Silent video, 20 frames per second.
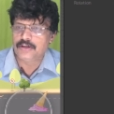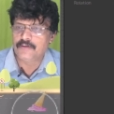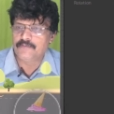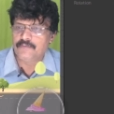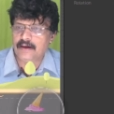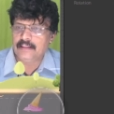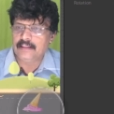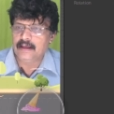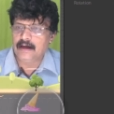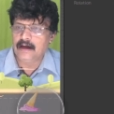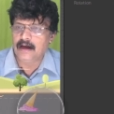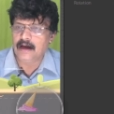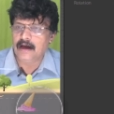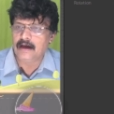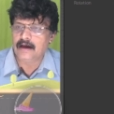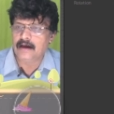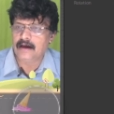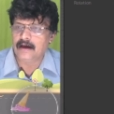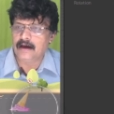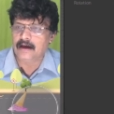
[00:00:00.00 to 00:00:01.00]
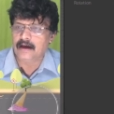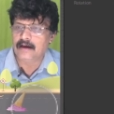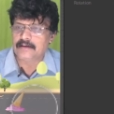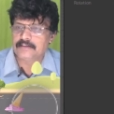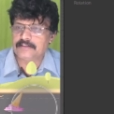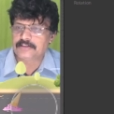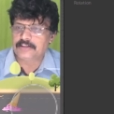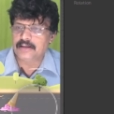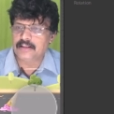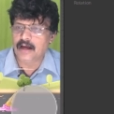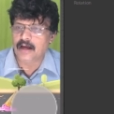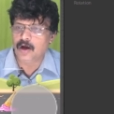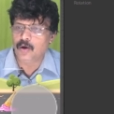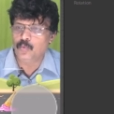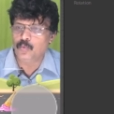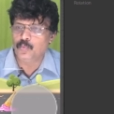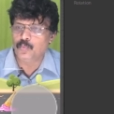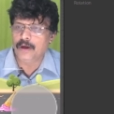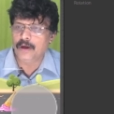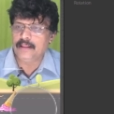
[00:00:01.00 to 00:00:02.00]
the see now
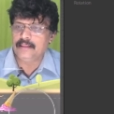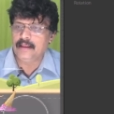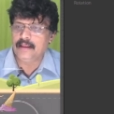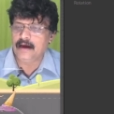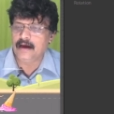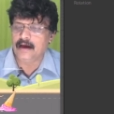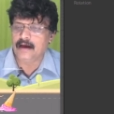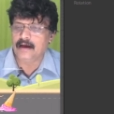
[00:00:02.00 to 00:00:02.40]
when the